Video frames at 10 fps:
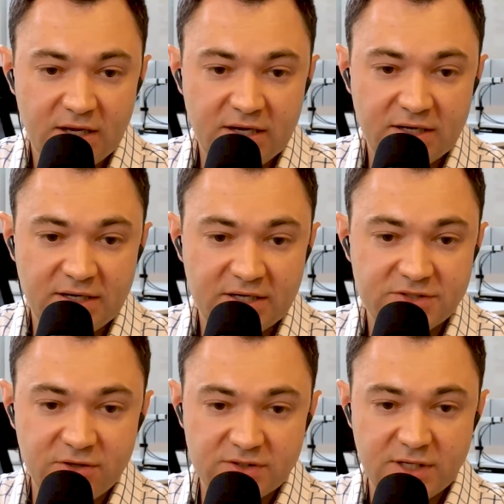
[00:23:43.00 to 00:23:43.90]

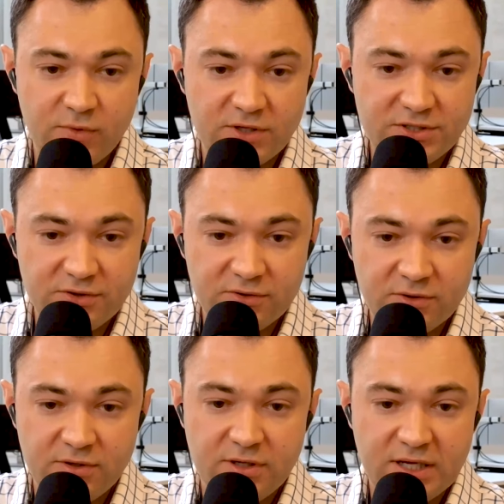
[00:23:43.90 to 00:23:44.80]
next units I went
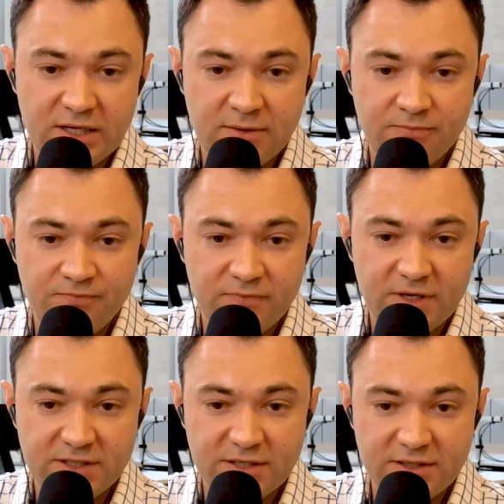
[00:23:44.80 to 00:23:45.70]
to,
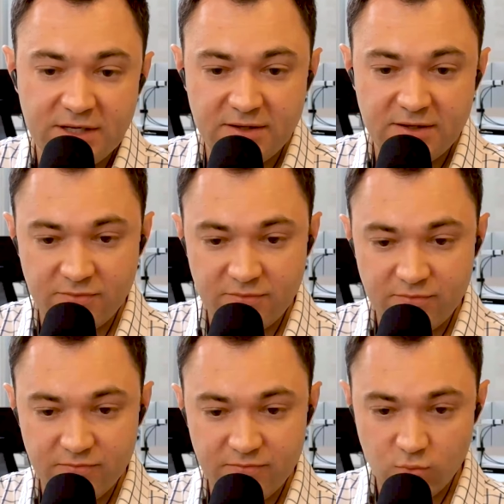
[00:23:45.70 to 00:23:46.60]
the
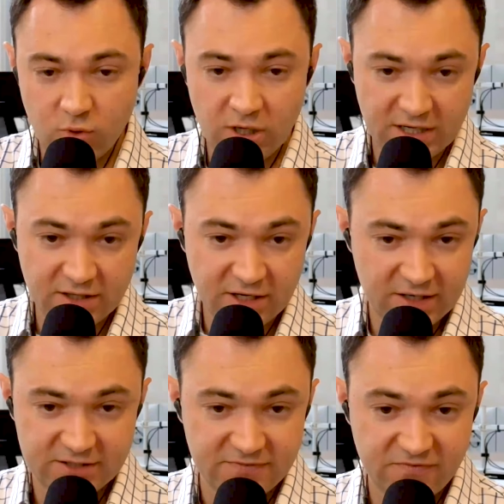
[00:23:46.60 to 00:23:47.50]
walk in there
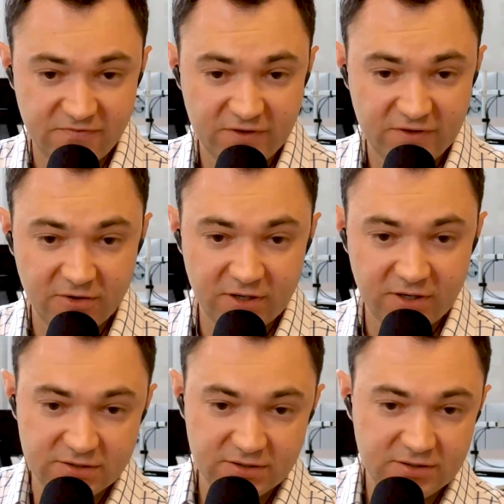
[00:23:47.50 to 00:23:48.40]
and it's 50
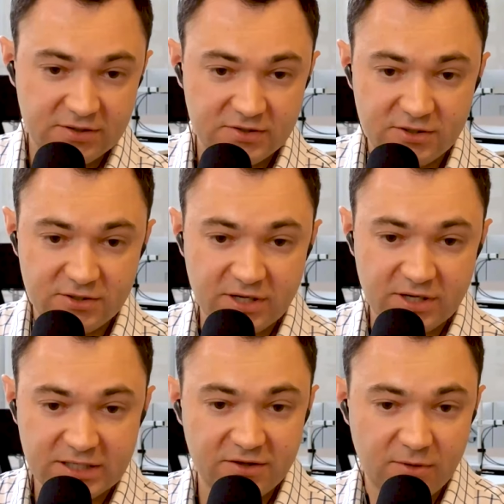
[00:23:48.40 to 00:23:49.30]
degrees. And so you
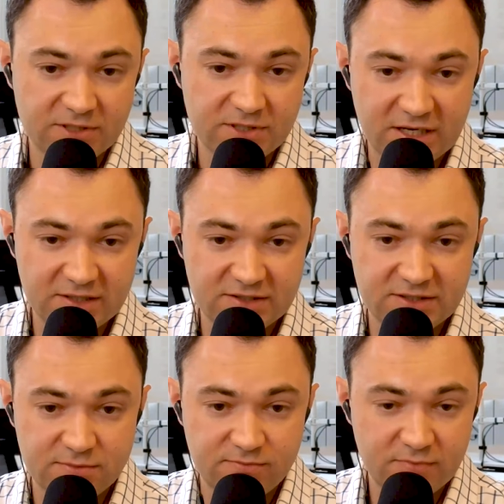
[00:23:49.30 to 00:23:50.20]
look at the thermostat, just
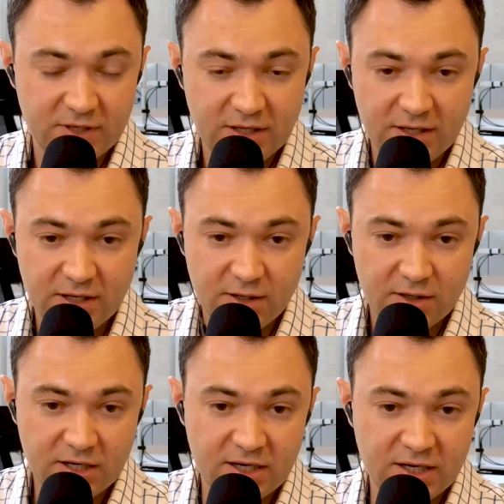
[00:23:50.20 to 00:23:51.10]
says
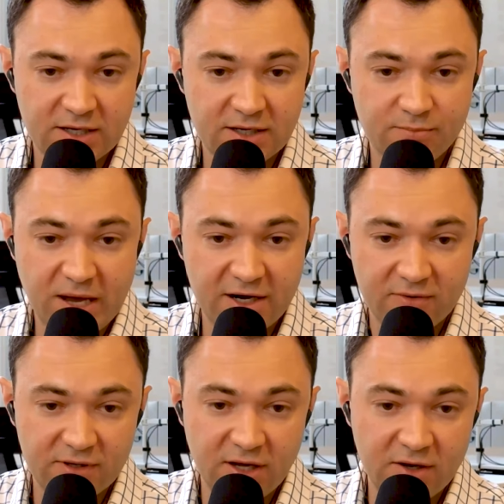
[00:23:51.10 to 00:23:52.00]

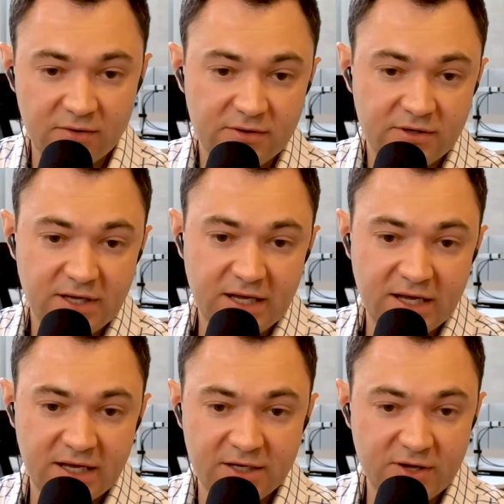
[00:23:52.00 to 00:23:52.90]
battery low,
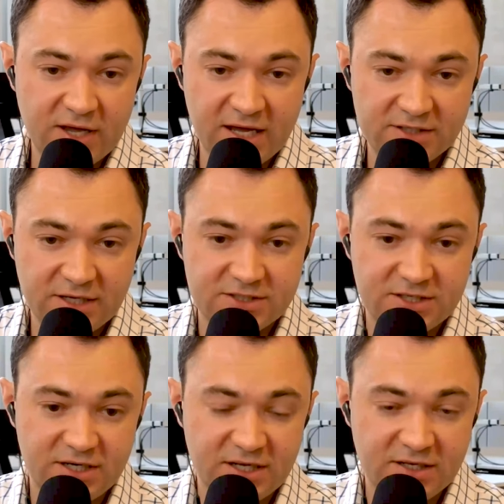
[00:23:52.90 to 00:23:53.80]
and you can't touch
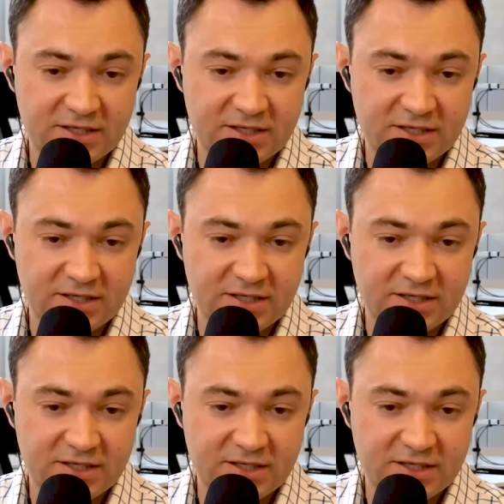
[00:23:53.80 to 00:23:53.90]
any, and